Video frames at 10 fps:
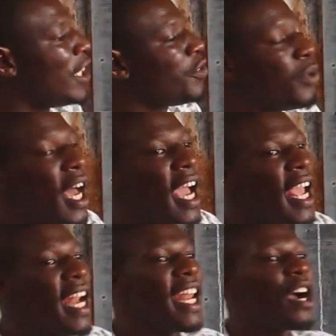
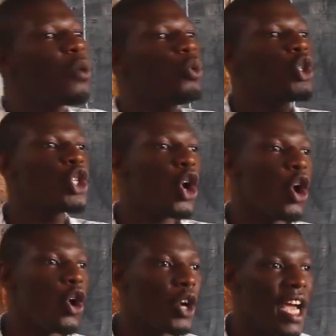tunaenda
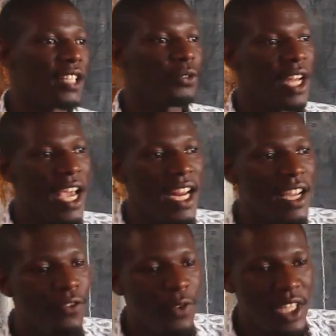kuchora.
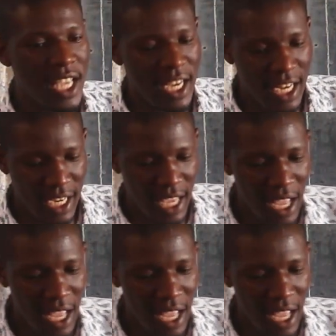Tunaenda kufanya nini?